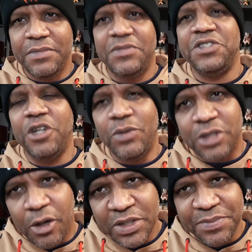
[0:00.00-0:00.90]
The show was
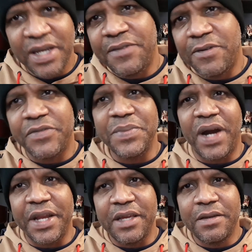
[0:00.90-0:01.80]
always made for
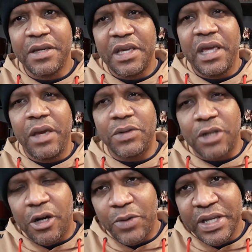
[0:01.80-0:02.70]
everybody. It was
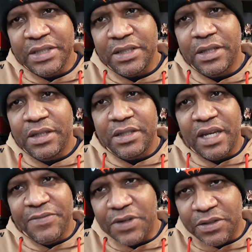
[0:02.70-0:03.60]
always
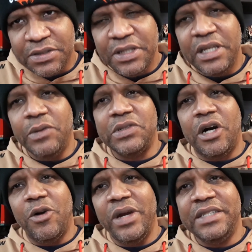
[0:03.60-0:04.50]
diverse. It was
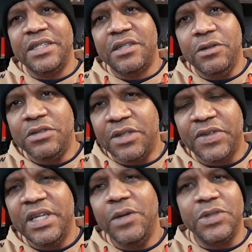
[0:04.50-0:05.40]
always inclusive.
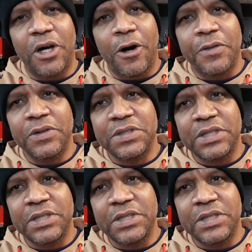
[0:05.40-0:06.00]
It was all those